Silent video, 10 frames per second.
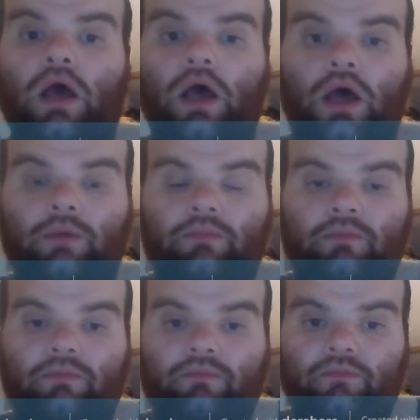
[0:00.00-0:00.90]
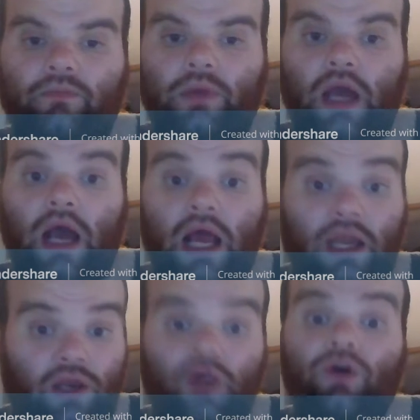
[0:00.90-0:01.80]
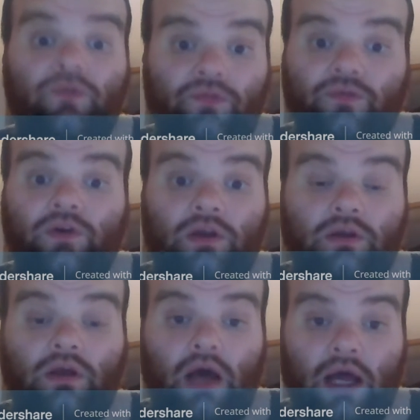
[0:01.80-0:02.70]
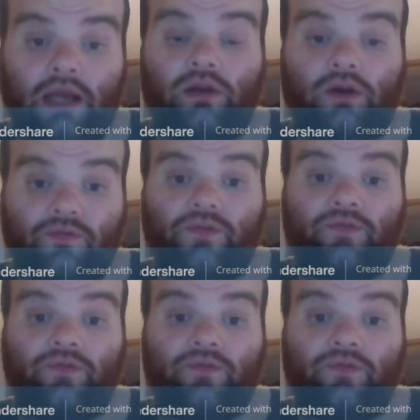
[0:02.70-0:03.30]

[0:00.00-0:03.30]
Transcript: I love